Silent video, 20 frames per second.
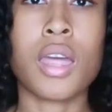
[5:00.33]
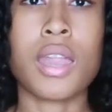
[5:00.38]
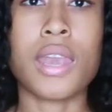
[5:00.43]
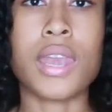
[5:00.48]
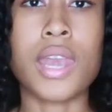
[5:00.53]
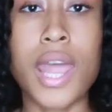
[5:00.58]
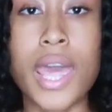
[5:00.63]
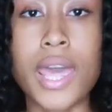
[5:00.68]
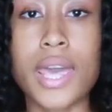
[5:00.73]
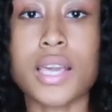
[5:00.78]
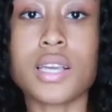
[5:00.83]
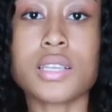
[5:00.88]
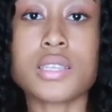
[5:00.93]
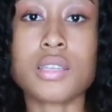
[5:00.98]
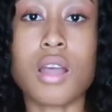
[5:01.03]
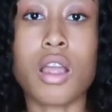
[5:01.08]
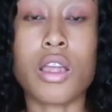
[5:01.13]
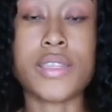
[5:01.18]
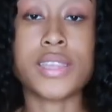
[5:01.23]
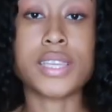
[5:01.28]
Next
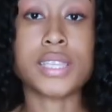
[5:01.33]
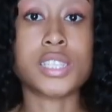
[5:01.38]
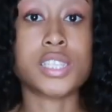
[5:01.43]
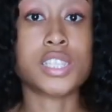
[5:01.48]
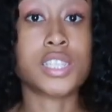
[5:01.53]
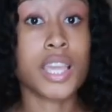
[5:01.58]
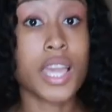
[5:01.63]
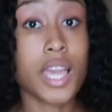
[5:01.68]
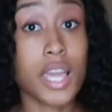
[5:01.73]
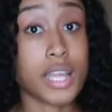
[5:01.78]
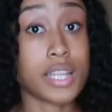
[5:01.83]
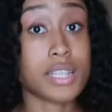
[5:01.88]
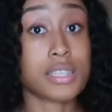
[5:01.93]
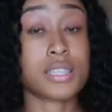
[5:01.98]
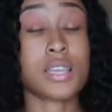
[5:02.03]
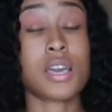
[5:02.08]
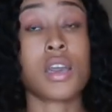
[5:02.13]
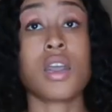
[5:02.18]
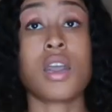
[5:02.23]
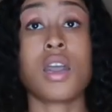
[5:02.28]
are these jeans.
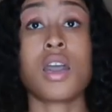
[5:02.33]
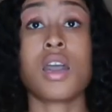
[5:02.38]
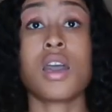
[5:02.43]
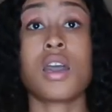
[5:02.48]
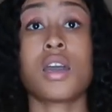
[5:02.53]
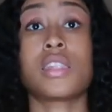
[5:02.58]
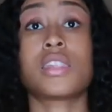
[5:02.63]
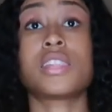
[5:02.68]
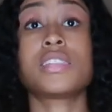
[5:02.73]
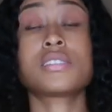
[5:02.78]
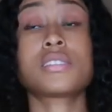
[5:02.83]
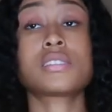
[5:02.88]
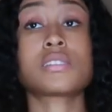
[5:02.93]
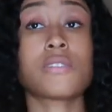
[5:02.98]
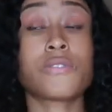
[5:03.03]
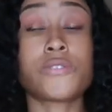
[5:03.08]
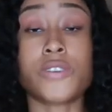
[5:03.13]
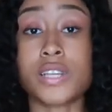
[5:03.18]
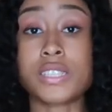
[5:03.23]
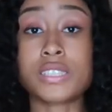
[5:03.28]
This is the
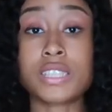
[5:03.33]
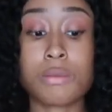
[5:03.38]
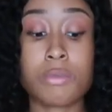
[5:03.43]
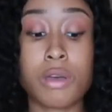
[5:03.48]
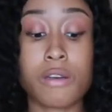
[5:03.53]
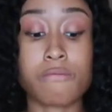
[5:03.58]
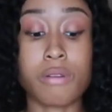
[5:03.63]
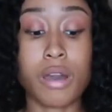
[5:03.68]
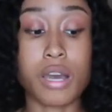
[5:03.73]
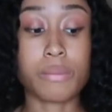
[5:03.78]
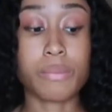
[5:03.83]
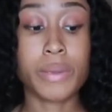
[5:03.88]
first time I bought